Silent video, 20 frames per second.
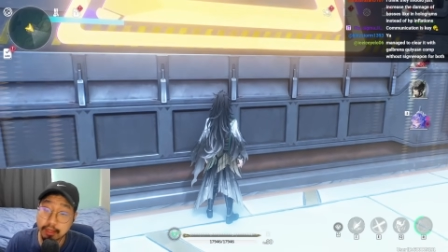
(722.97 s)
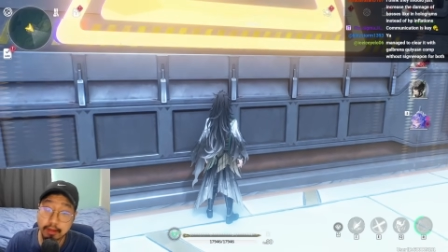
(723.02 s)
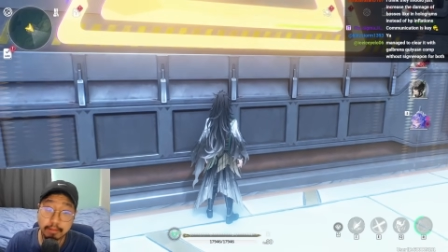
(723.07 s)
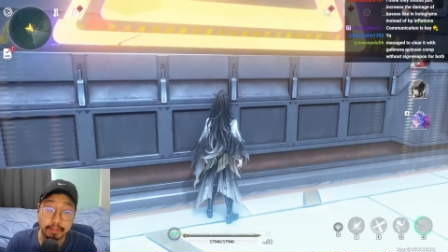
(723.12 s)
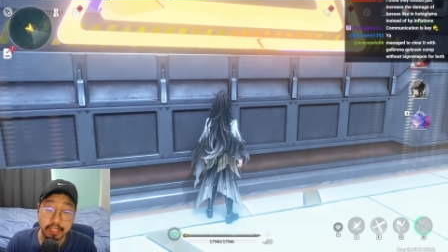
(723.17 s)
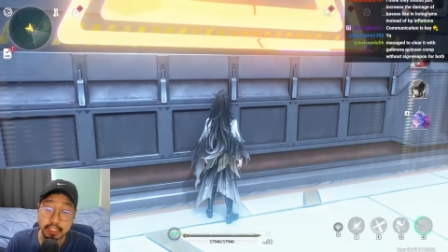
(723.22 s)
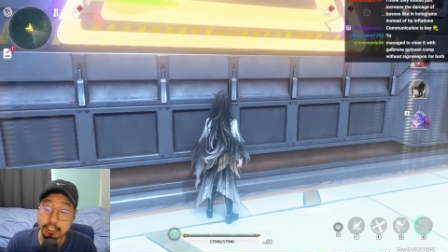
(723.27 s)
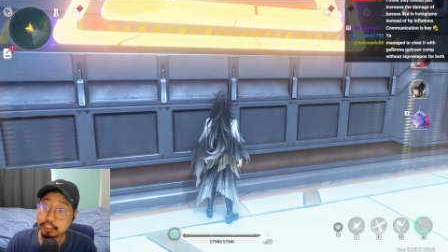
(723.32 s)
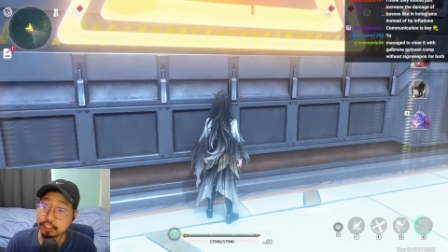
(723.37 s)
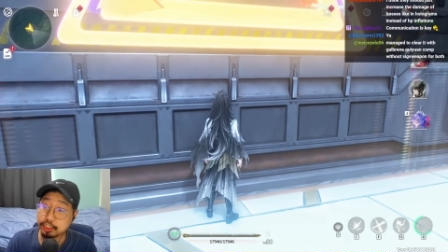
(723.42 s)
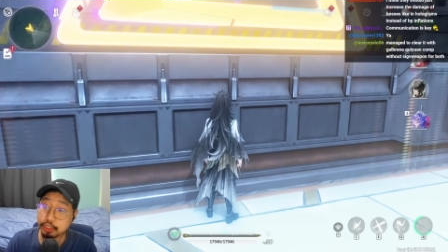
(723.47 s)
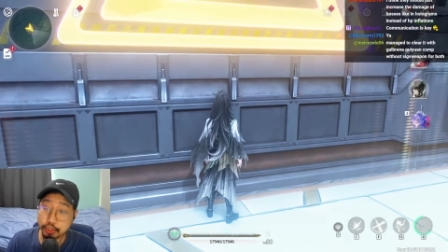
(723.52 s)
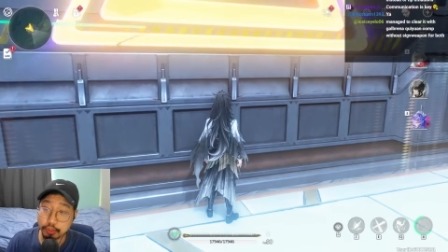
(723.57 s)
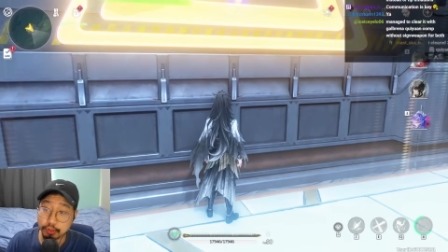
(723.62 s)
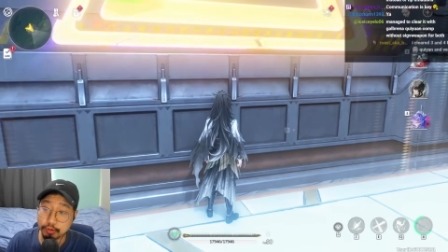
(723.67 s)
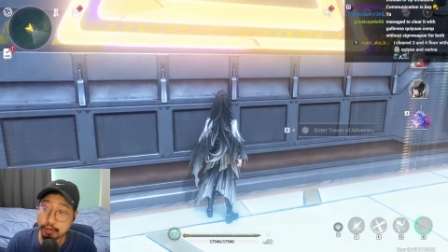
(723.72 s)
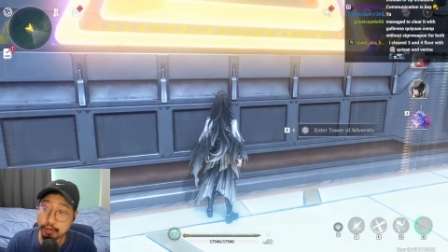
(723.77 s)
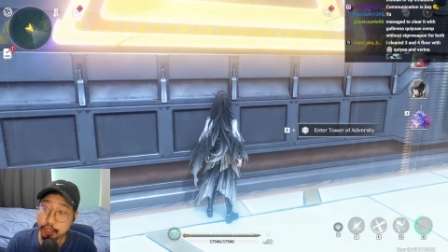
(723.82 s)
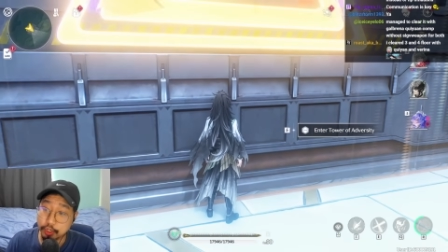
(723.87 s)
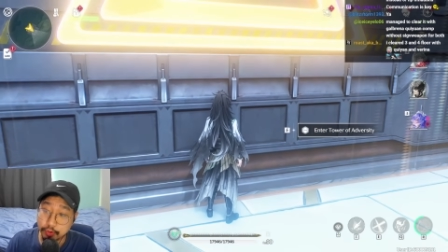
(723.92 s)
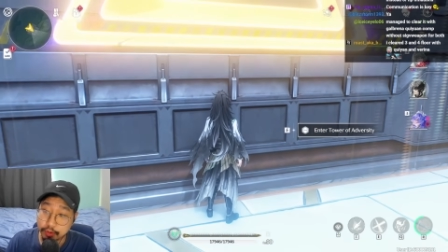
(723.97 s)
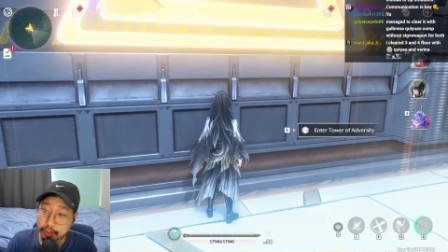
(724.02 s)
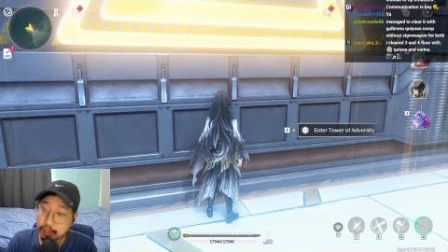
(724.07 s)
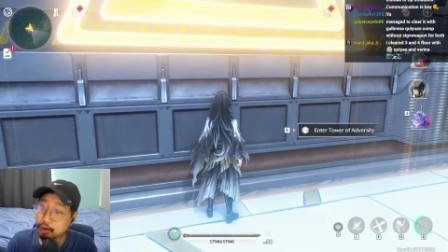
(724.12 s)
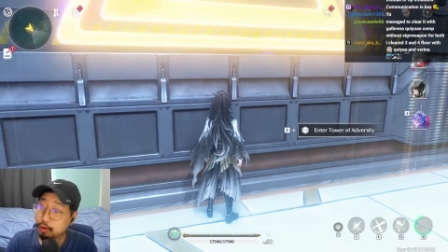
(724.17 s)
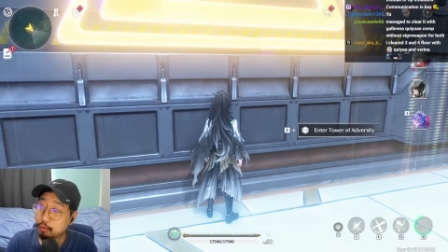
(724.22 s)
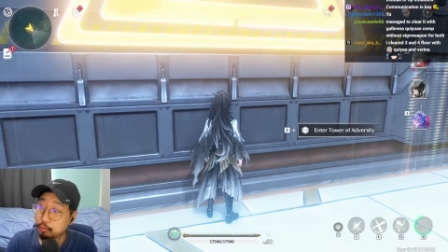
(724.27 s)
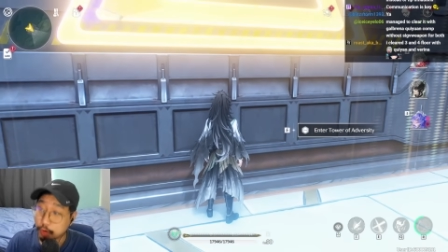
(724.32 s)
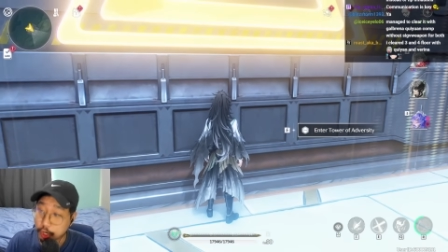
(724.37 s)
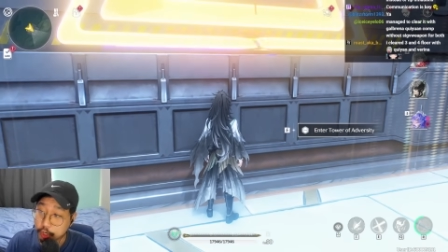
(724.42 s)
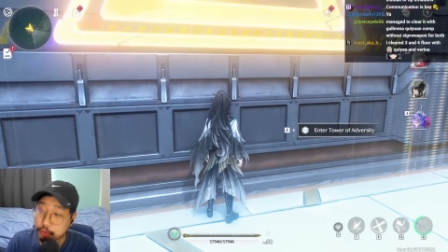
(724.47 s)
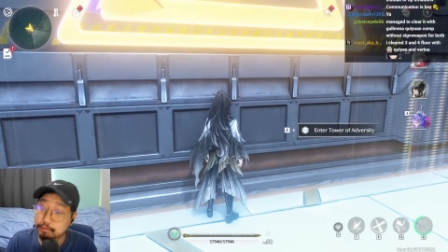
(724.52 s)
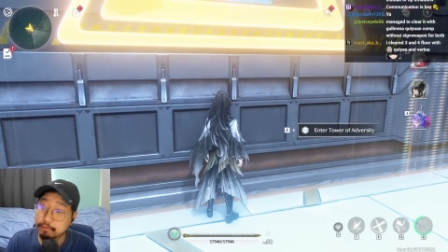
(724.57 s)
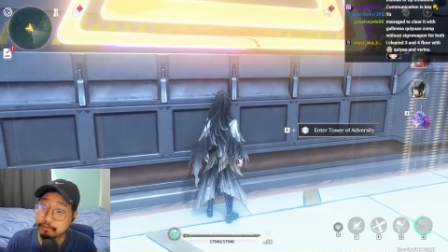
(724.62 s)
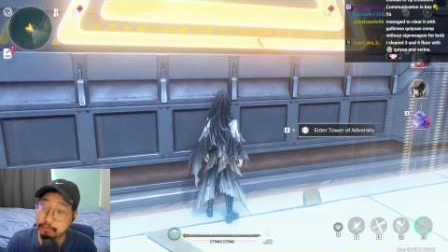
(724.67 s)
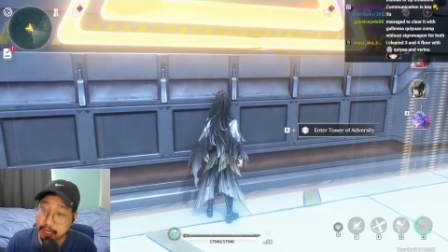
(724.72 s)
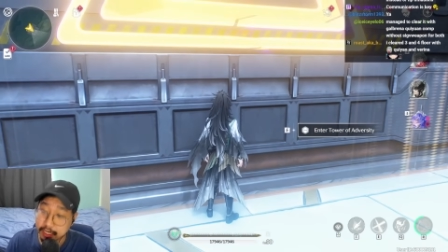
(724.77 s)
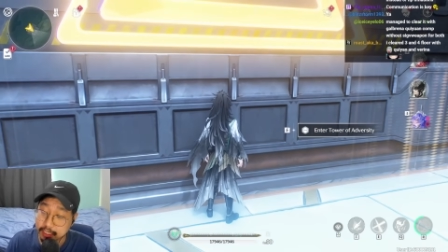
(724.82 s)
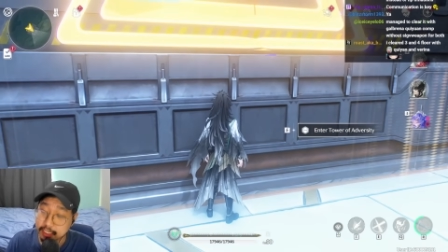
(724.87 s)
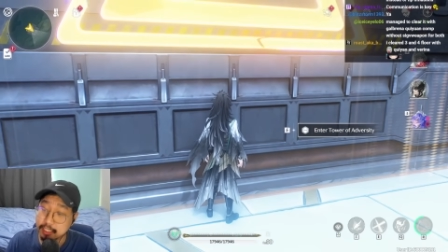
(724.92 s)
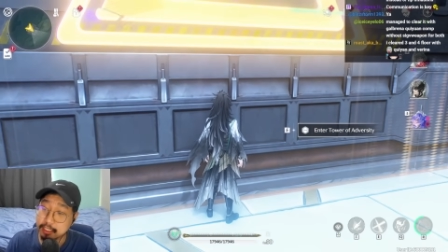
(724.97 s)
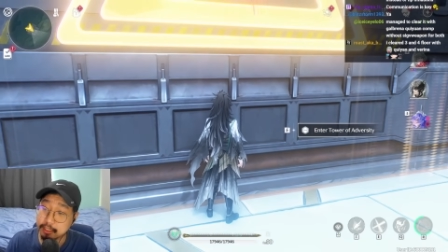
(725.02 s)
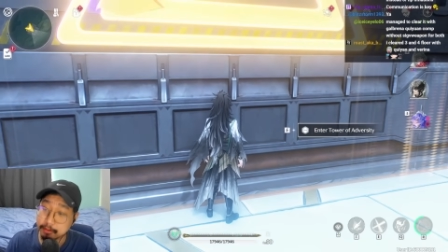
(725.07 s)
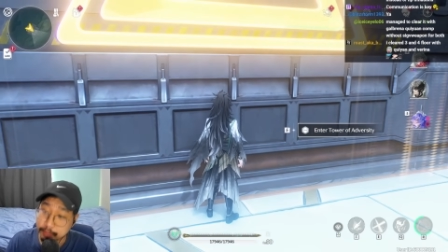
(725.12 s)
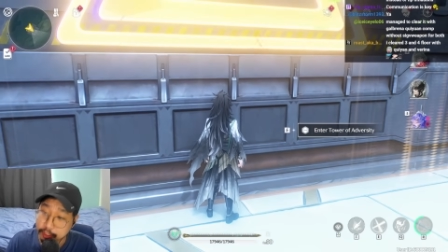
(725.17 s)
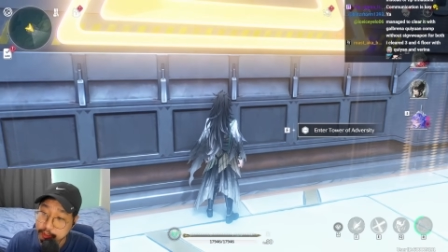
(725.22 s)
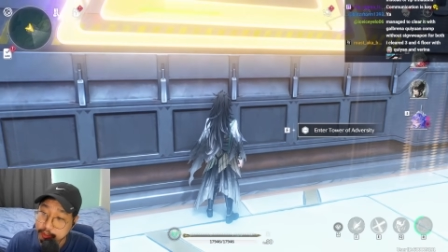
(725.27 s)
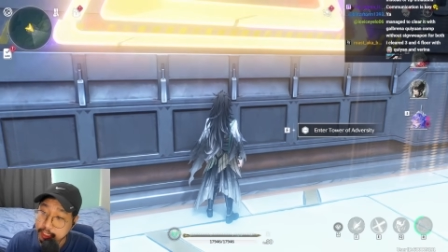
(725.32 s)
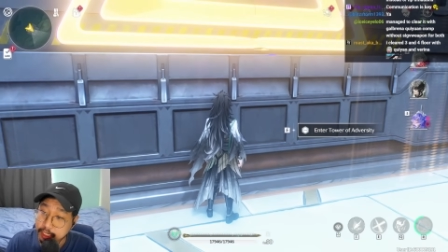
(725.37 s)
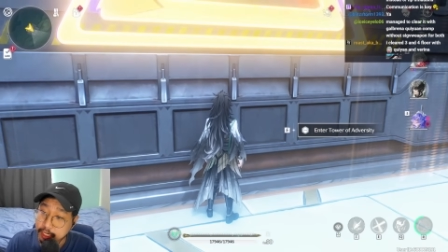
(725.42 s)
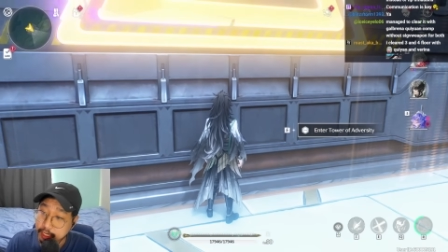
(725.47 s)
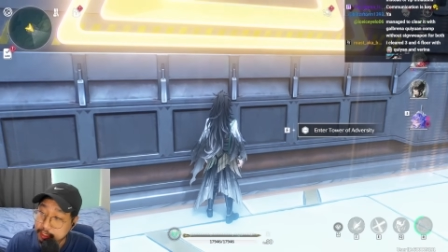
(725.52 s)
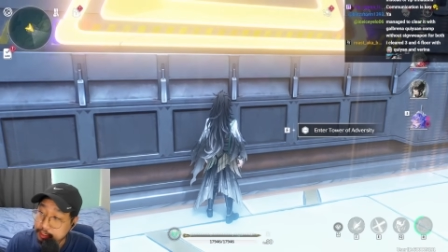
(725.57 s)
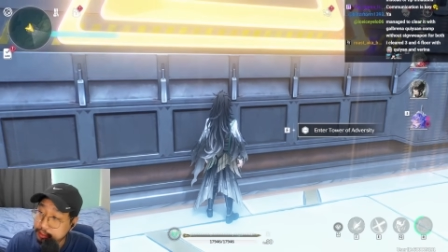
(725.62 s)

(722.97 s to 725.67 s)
because Kuro won't fucking communicate.